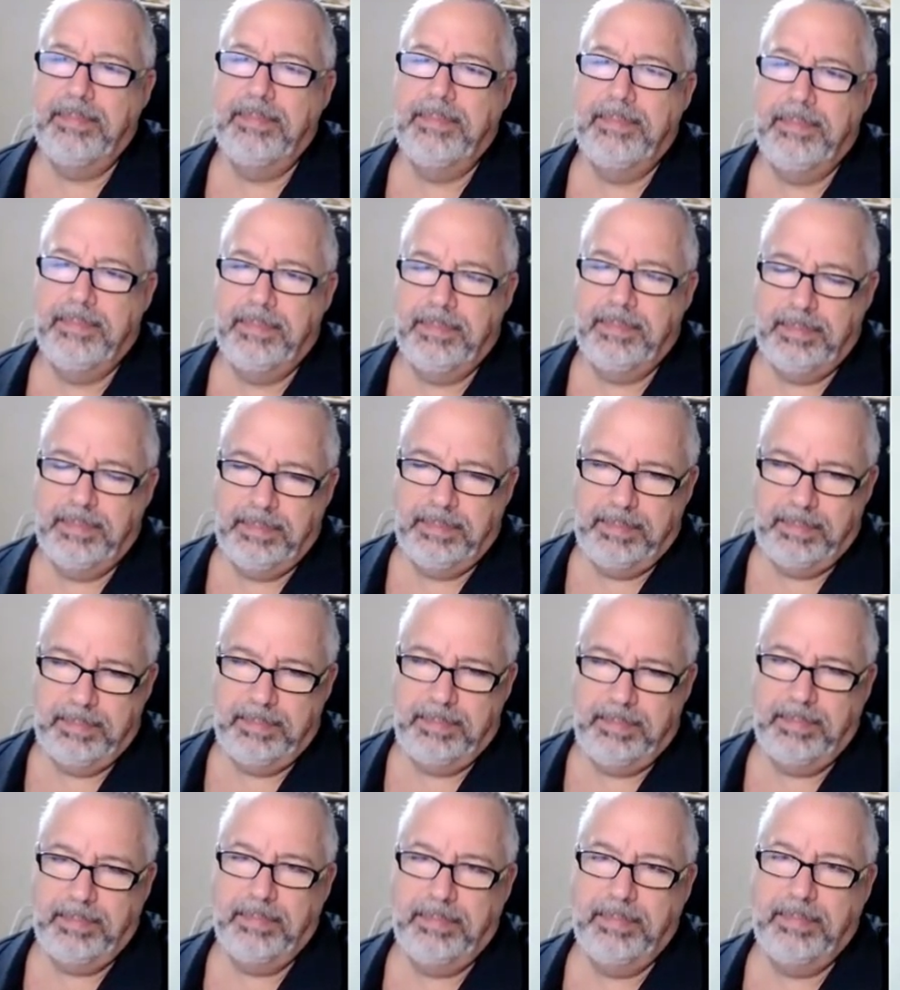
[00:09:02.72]

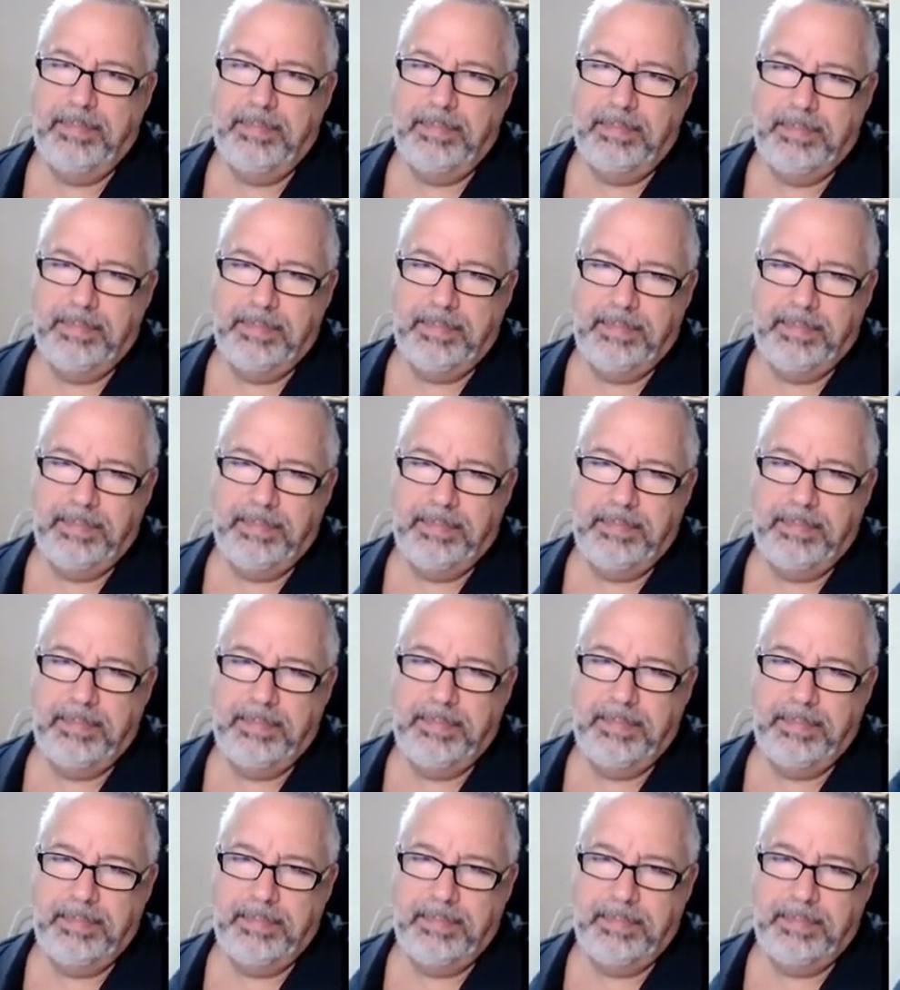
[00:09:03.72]

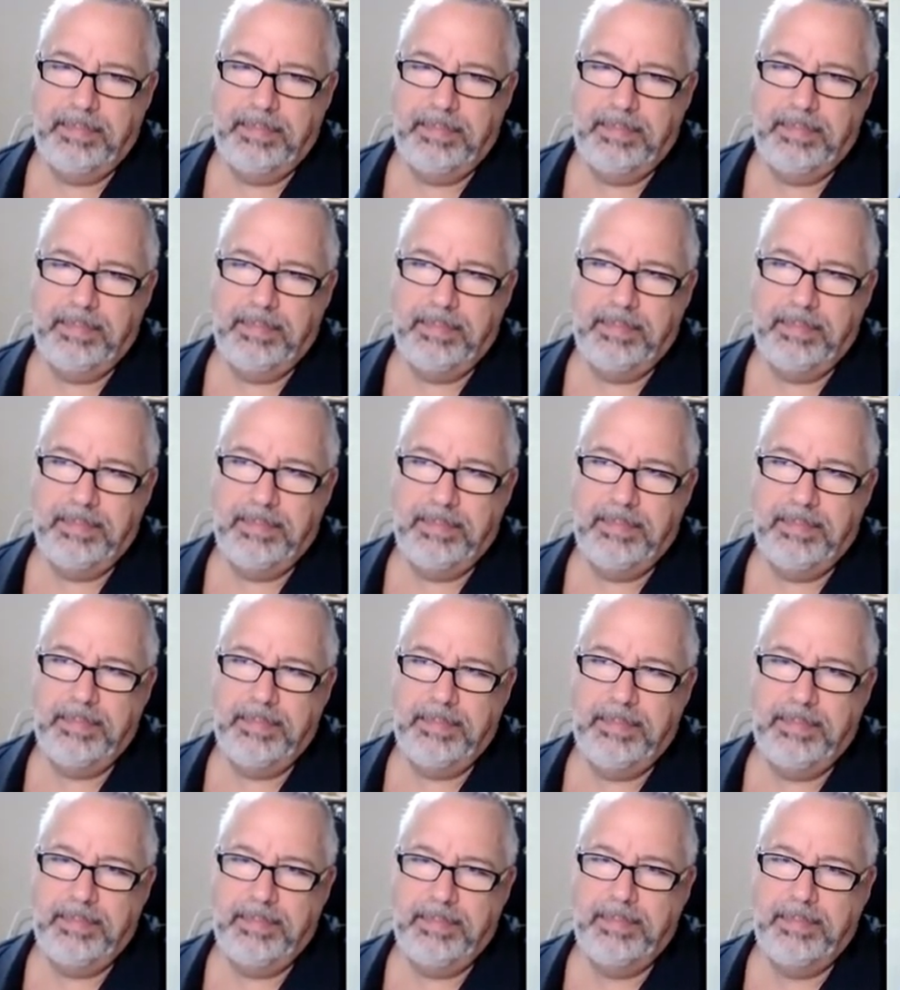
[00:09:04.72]

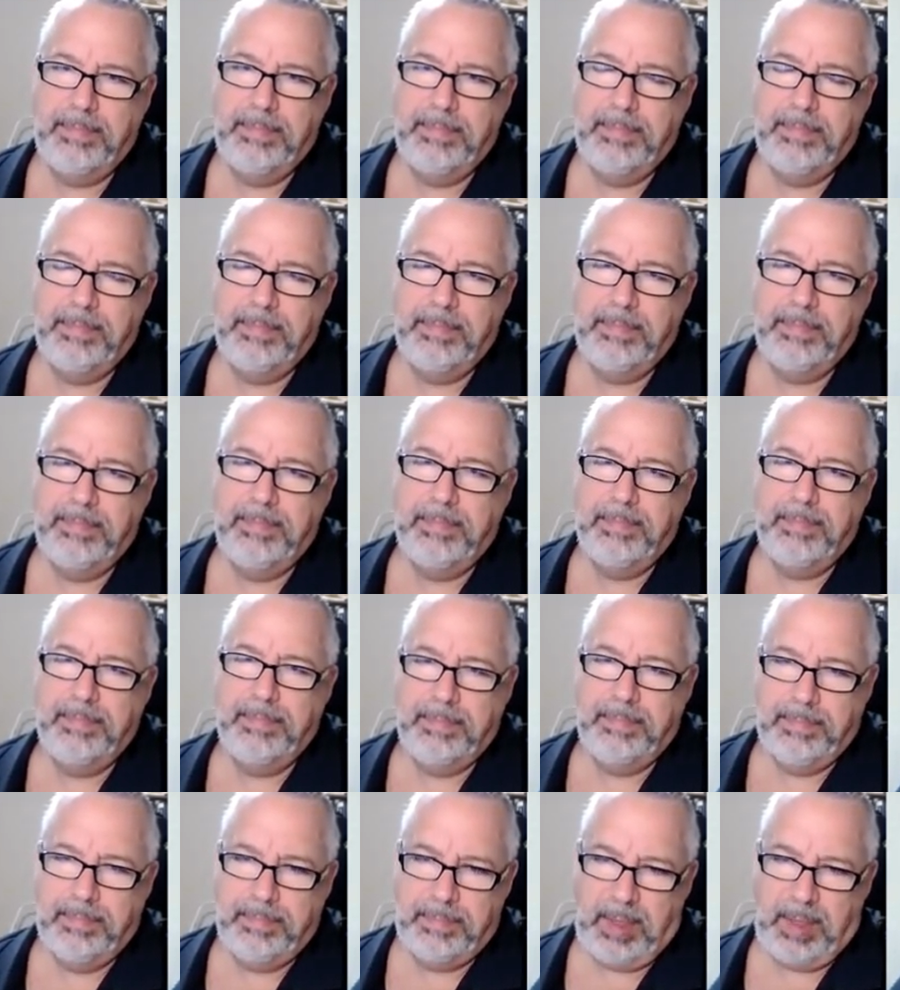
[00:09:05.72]

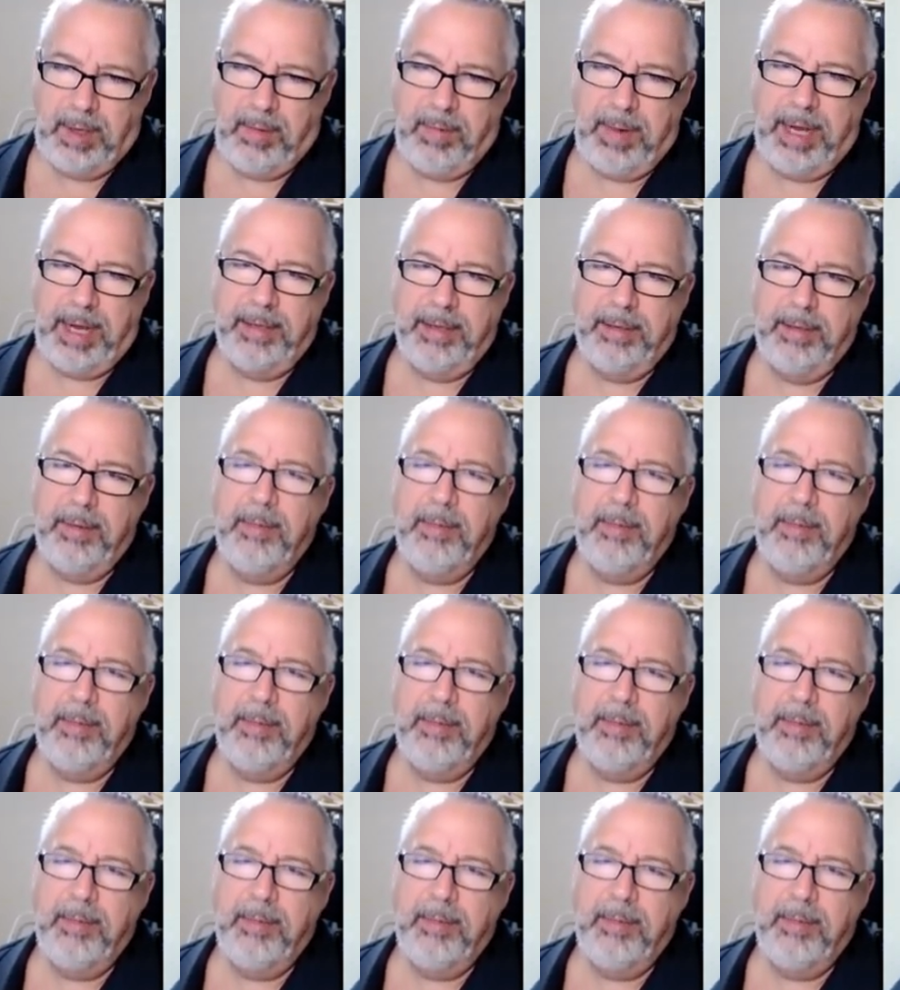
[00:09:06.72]
This person isn't speaking.